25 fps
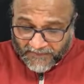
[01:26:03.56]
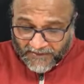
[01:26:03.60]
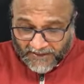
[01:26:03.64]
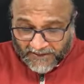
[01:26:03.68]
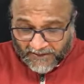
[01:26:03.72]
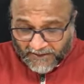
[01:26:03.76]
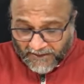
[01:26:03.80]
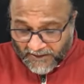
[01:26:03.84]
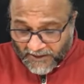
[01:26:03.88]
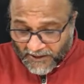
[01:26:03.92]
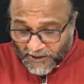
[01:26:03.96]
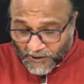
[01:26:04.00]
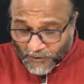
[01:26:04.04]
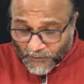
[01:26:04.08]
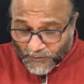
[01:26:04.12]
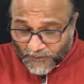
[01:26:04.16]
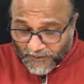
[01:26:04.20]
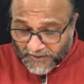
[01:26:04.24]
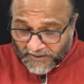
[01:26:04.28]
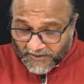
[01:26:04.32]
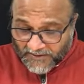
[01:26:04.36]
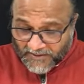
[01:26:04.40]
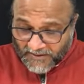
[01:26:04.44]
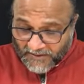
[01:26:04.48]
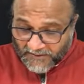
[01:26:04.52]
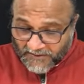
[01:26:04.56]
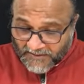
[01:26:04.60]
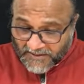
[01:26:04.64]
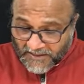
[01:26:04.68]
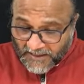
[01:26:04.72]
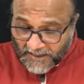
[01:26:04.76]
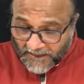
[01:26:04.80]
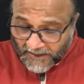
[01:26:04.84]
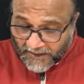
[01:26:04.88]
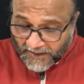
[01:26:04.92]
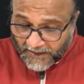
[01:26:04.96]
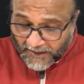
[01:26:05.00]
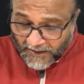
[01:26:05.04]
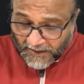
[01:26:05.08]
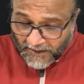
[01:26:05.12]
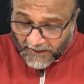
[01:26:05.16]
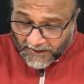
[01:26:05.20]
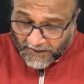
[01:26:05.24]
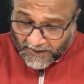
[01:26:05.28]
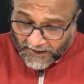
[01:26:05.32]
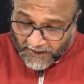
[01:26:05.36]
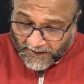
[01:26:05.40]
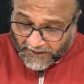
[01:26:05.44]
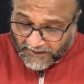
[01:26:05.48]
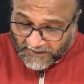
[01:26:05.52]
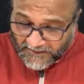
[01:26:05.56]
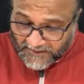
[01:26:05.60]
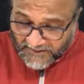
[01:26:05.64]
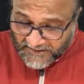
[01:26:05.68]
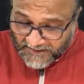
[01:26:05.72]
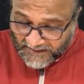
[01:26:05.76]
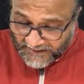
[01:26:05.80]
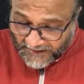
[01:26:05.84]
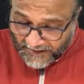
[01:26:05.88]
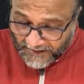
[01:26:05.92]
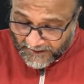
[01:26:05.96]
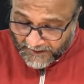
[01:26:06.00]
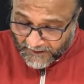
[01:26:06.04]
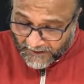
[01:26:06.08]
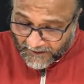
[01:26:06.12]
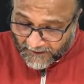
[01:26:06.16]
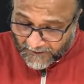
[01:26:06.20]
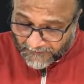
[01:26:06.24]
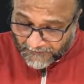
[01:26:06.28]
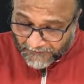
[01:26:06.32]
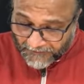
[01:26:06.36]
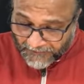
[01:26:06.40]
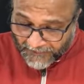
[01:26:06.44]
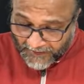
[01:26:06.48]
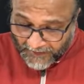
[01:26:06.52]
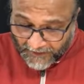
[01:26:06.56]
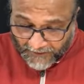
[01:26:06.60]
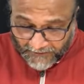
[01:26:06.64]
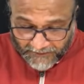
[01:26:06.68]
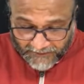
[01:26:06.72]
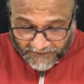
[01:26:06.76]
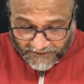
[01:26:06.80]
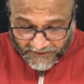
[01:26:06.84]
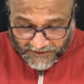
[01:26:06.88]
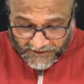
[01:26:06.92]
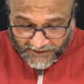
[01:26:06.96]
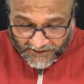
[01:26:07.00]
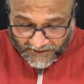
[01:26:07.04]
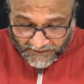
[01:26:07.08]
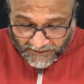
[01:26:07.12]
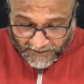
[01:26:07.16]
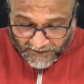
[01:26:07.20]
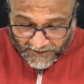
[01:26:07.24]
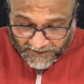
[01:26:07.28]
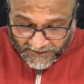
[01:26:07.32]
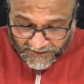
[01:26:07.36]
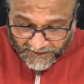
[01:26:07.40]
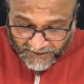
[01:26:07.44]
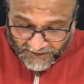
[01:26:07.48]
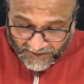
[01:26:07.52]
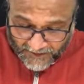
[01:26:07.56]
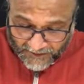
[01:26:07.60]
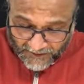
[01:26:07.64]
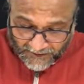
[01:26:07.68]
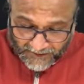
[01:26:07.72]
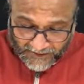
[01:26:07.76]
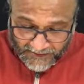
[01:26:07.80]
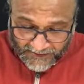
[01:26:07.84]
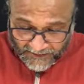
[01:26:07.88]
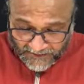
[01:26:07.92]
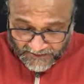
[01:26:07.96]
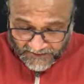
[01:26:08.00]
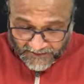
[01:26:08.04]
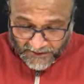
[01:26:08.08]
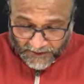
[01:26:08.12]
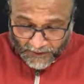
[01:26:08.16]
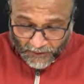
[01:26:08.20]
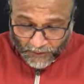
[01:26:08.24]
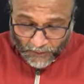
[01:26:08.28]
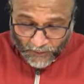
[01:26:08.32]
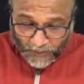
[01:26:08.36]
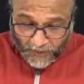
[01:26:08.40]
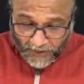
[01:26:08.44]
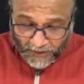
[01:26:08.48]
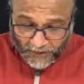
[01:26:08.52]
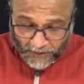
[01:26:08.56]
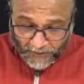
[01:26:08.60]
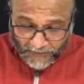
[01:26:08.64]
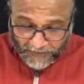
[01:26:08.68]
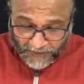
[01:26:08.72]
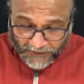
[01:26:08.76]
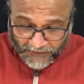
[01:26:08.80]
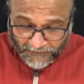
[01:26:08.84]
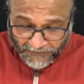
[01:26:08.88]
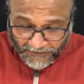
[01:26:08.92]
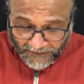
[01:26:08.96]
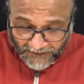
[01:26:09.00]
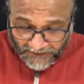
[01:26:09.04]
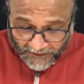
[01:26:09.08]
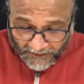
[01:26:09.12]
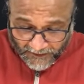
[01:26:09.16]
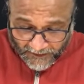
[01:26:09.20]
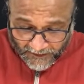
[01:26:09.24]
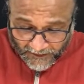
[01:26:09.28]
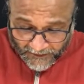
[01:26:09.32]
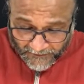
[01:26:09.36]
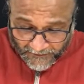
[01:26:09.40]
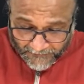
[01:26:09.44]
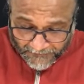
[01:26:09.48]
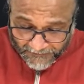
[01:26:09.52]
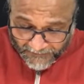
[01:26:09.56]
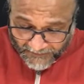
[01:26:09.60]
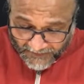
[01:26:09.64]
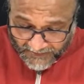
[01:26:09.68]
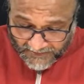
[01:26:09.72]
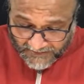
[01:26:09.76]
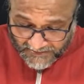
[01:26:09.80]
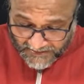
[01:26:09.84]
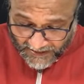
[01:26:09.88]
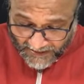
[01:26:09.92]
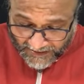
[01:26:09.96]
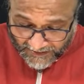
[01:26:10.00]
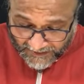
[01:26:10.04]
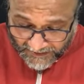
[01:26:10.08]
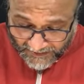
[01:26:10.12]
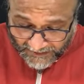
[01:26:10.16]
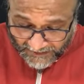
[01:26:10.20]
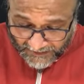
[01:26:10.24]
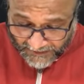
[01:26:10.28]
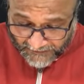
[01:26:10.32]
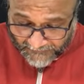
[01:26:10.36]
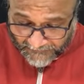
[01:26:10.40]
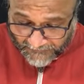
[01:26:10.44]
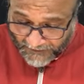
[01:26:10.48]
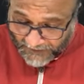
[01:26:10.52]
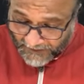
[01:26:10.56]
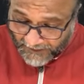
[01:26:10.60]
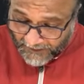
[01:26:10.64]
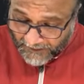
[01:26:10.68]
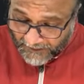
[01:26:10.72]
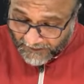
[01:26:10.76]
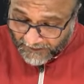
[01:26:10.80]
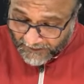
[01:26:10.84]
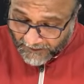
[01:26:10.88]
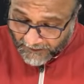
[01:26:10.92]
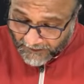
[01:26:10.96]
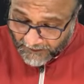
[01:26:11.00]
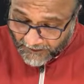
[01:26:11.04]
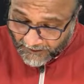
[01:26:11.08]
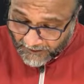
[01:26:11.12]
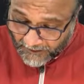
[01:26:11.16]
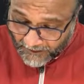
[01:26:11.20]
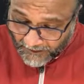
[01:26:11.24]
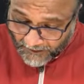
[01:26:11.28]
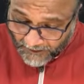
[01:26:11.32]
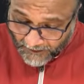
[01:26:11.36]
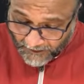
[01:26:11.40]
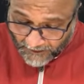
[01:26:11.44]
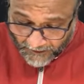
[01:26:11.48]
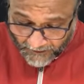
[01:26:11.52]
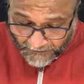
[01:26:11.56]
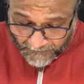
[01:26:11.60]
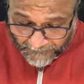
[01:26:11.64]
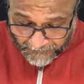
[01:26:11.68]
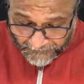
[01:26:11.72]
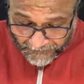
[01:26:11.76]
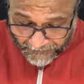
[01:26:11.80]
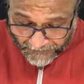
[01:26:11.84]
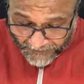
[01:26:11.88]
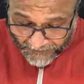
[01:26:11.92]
then Ishvara is Sansari, and second, if Kshetrajna, that is the knower of the field, is identified uh,